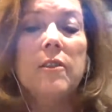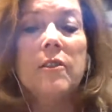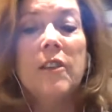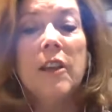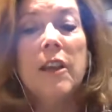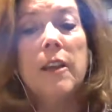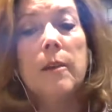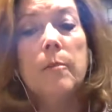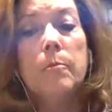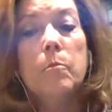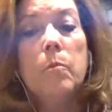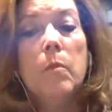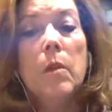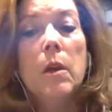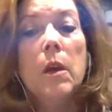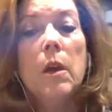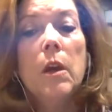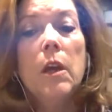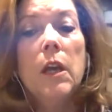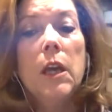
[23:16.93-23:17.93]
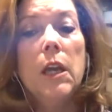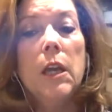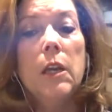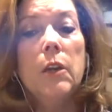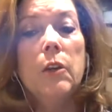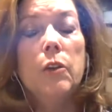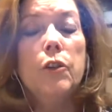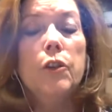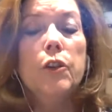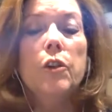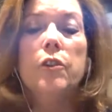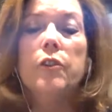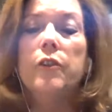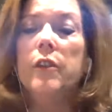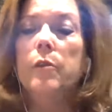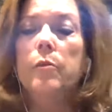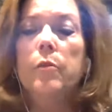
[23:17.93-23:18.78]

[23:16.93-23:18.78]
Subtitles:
Same in New Jersey.